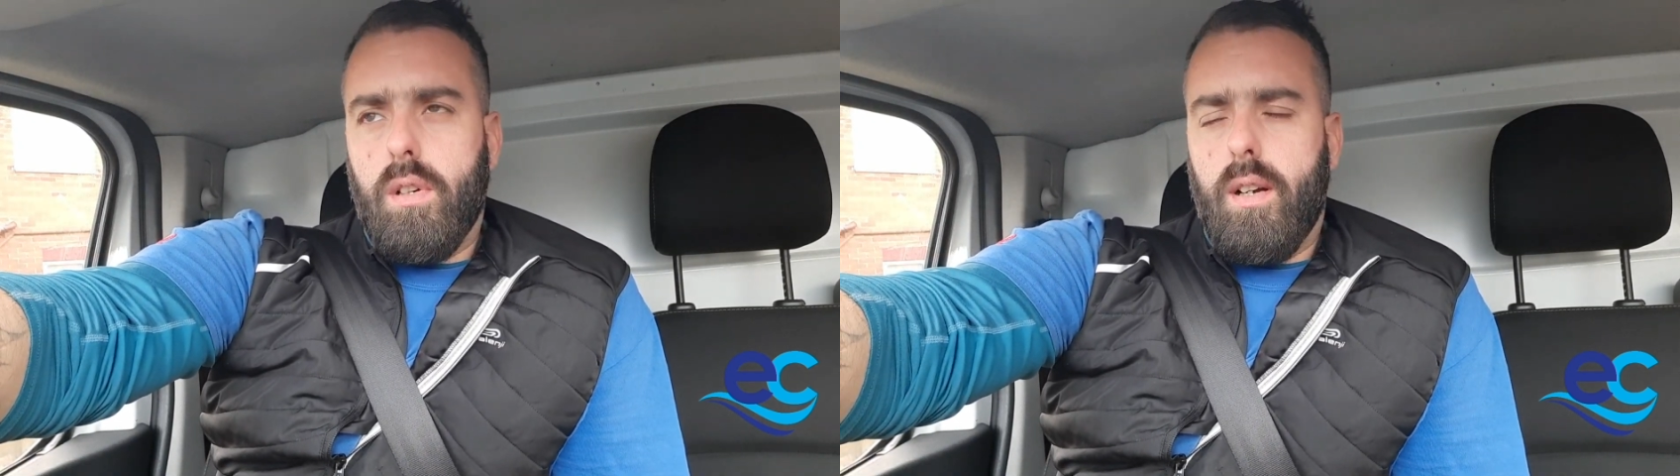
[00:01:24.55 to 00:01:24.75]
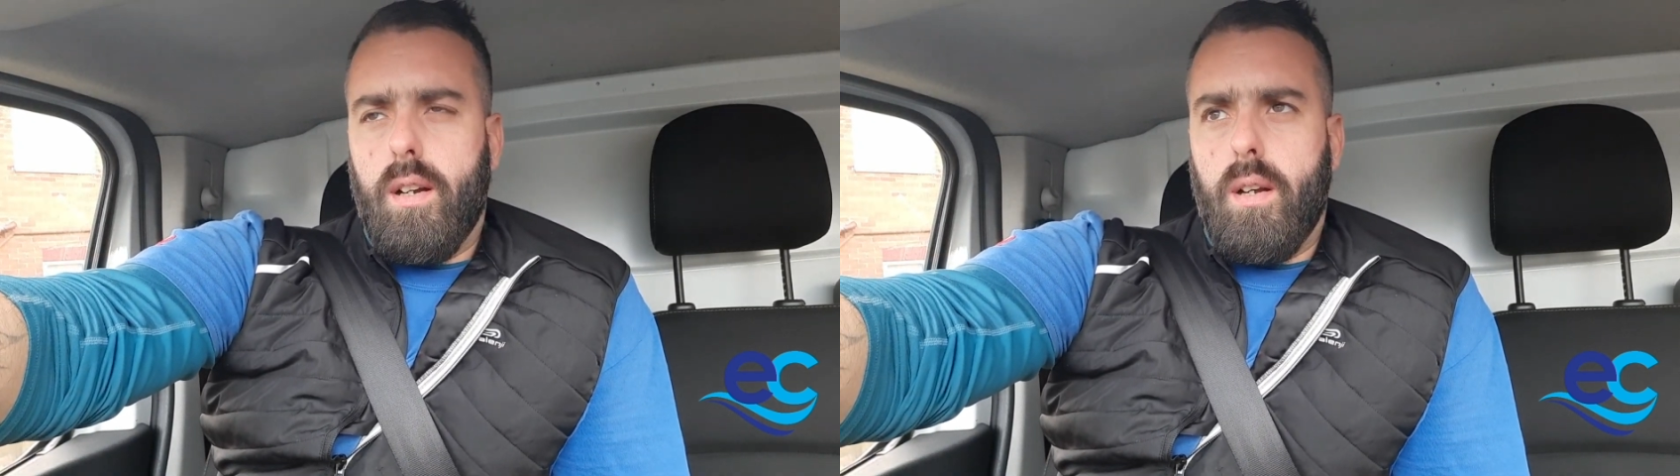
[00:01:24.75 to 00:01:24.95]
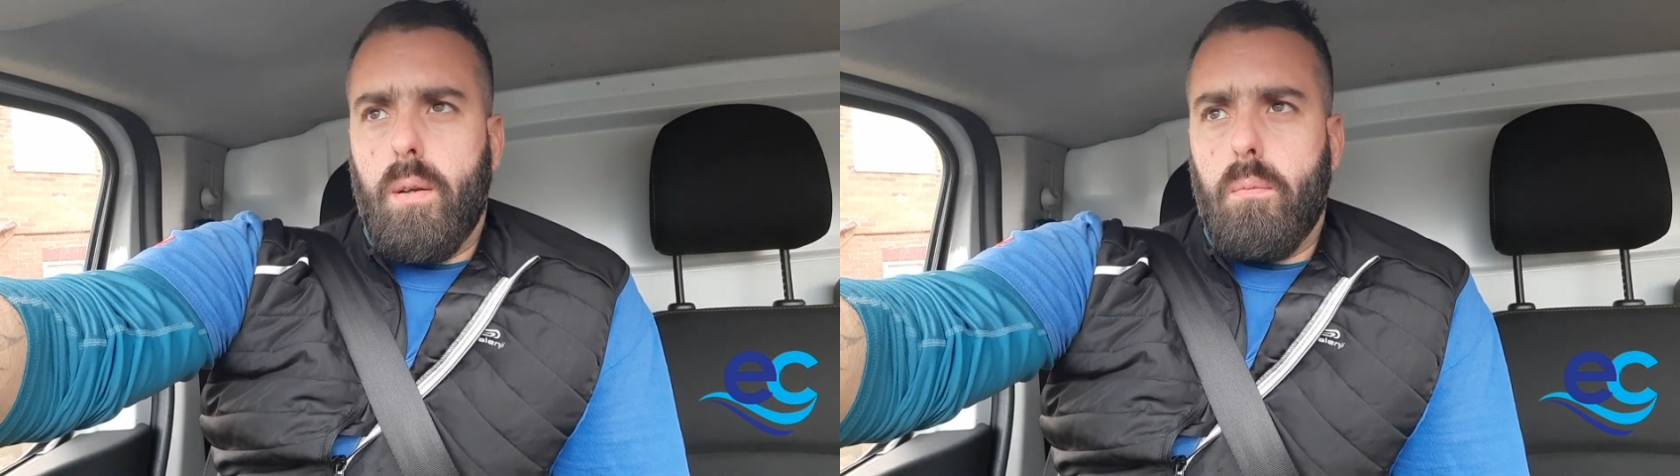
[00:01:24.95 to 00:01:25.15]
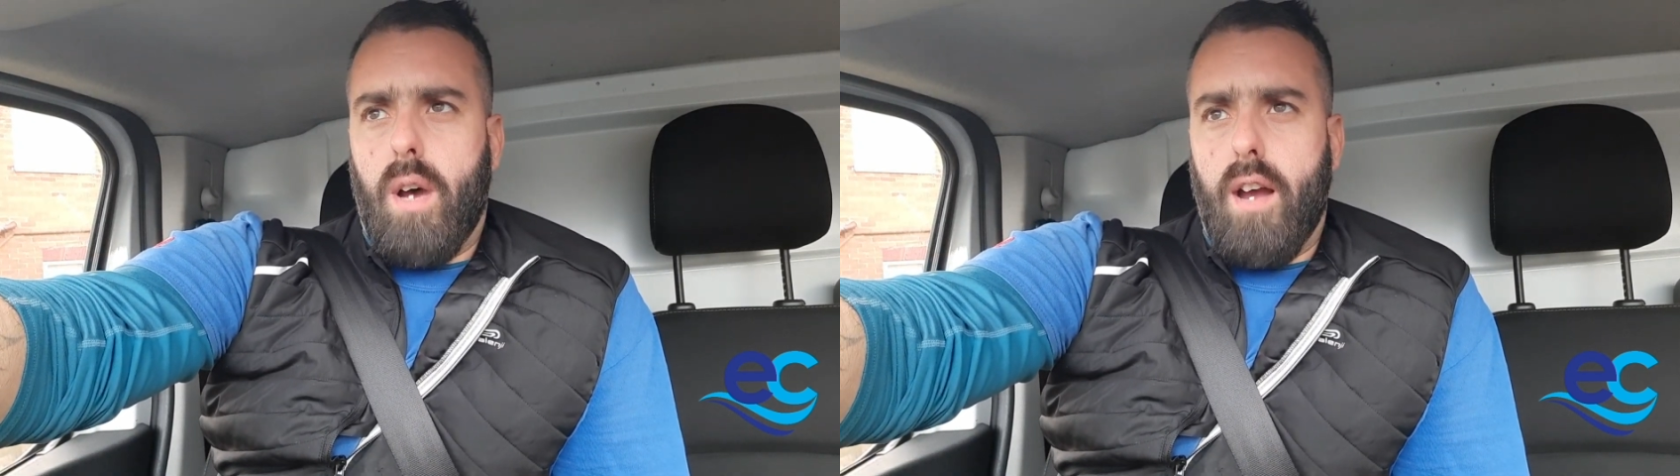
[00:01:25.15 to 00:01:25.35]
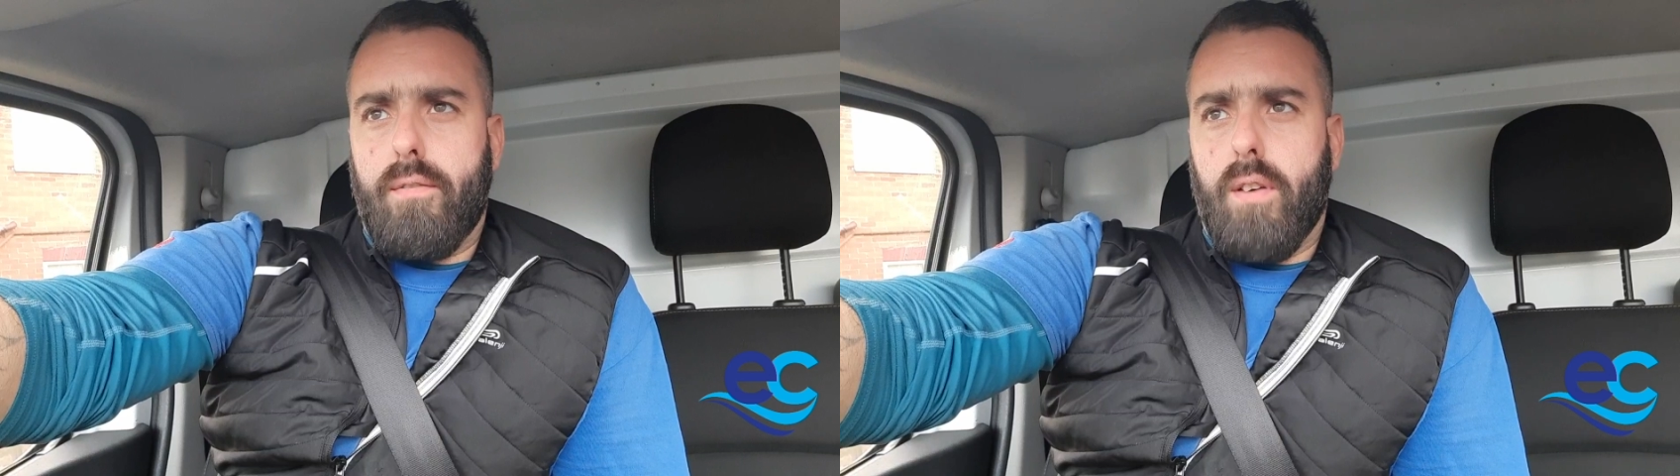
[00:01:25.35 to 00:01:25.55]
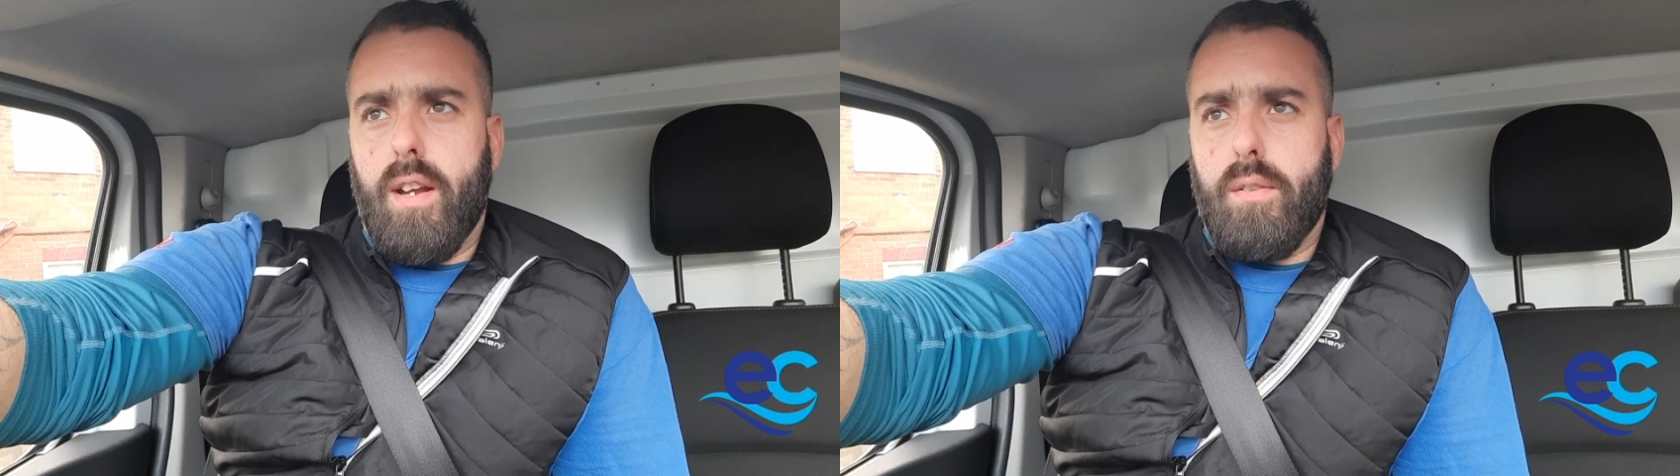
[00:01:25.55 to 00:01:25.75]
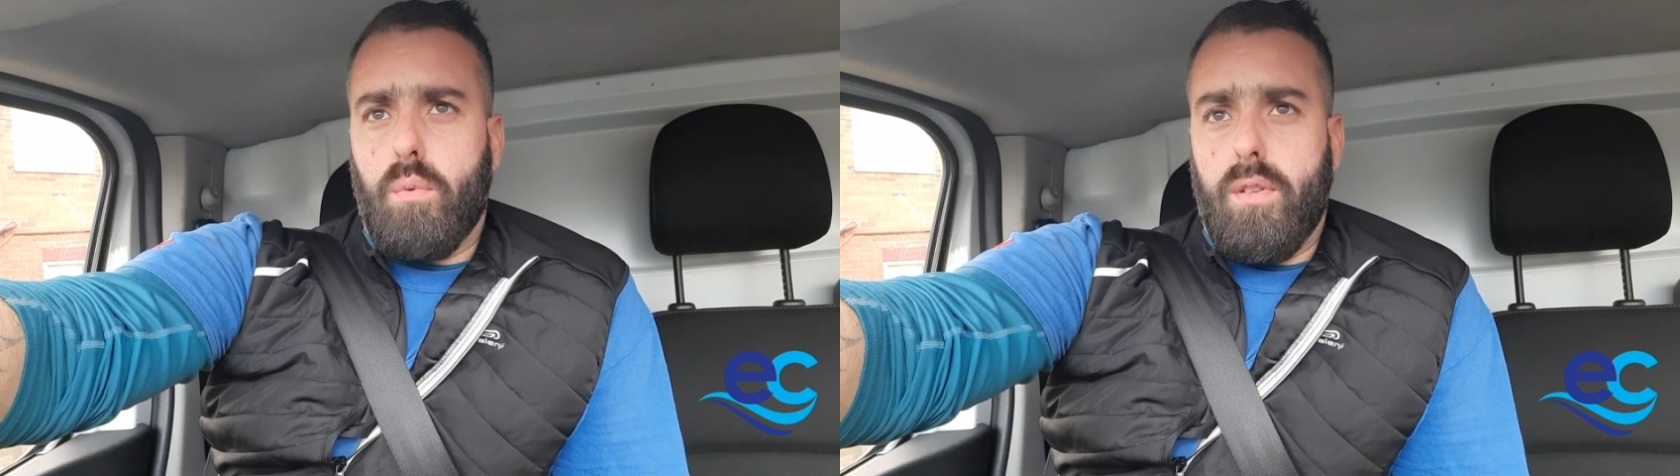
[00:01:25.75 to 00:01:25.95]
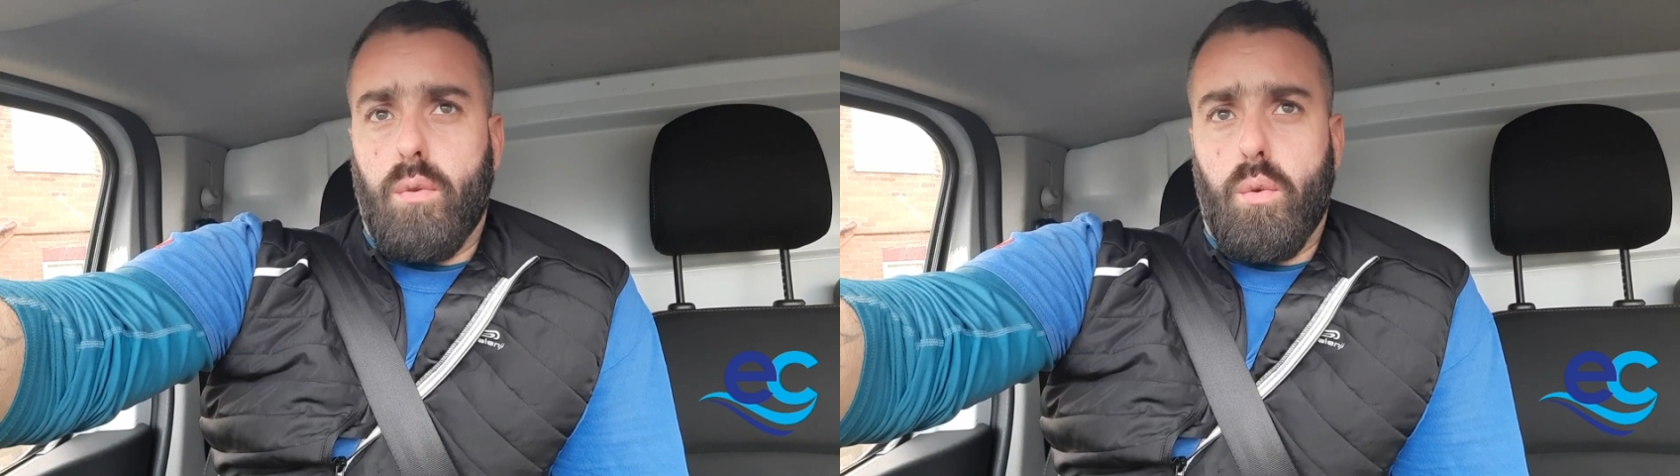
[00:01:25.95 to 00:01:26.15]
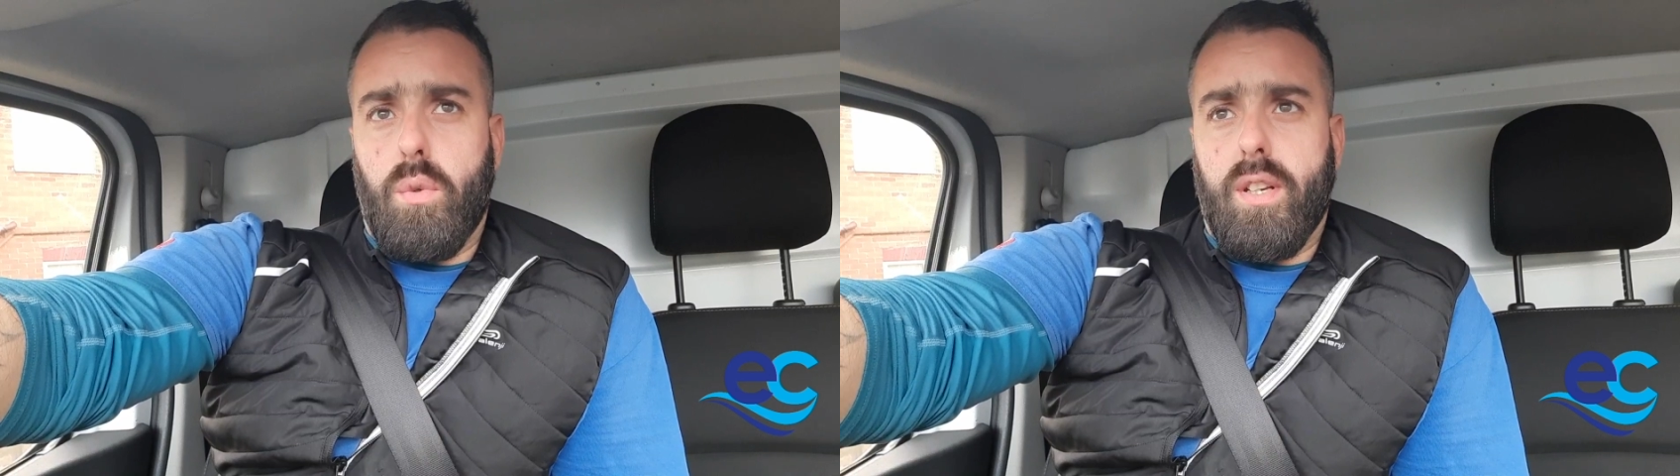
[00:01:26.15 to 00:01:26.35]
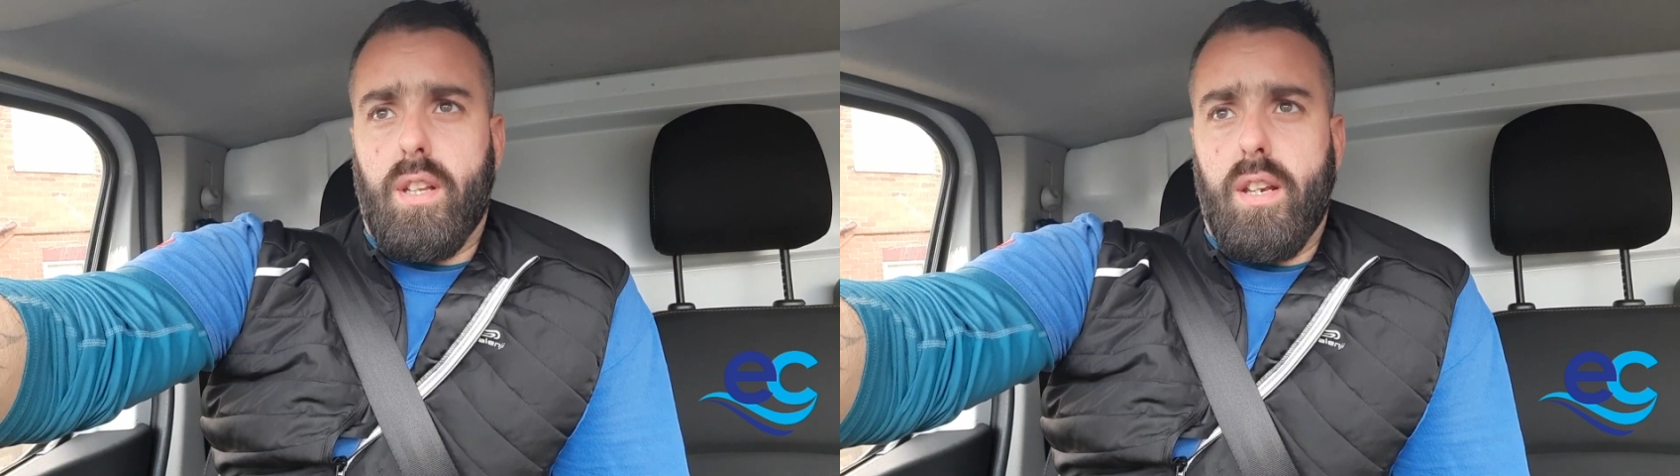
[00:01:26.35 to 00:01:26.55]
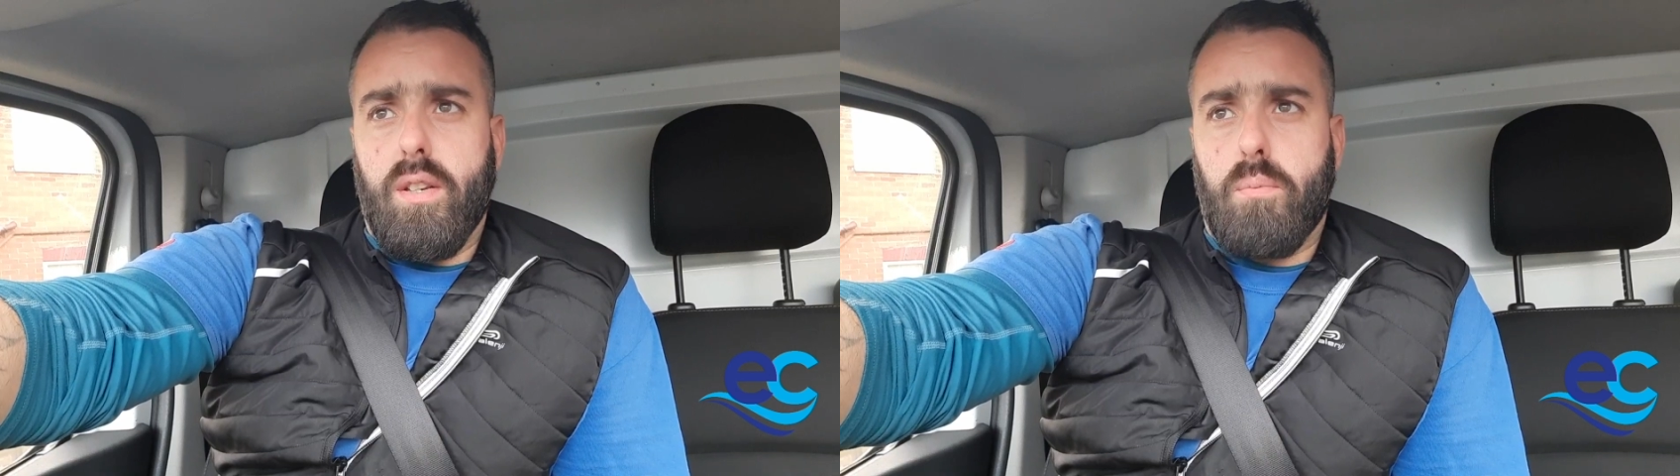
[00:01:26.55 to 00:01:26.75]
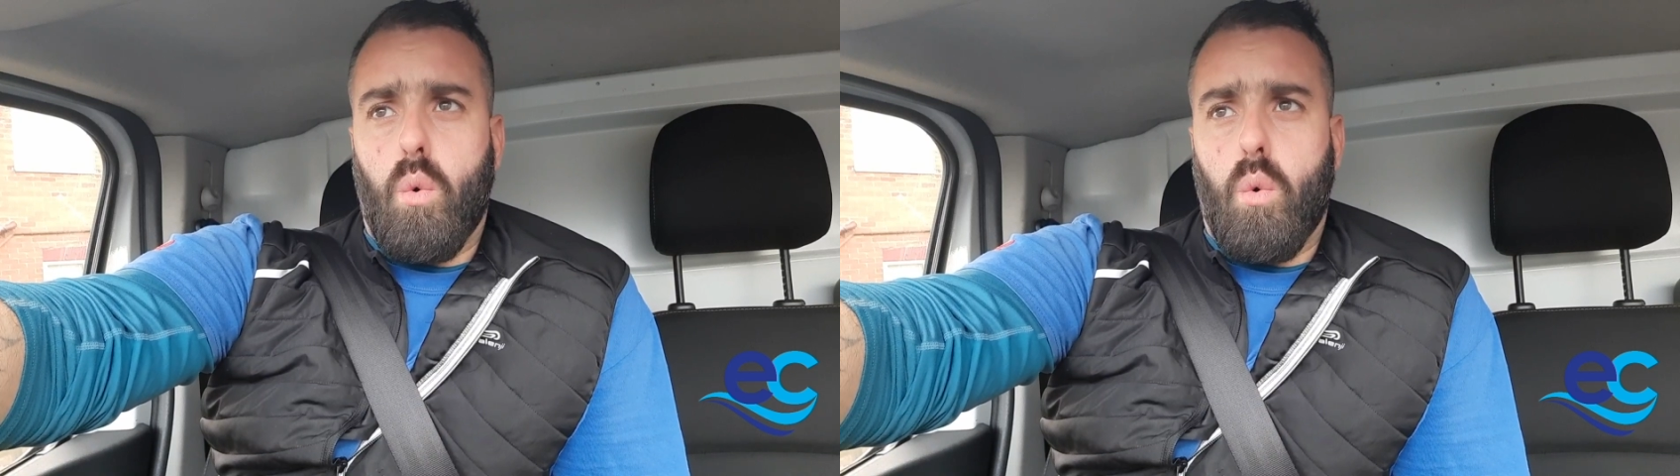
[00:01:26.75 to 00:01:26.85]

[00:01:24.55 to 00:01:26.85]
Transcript: I find, with other window cleaners.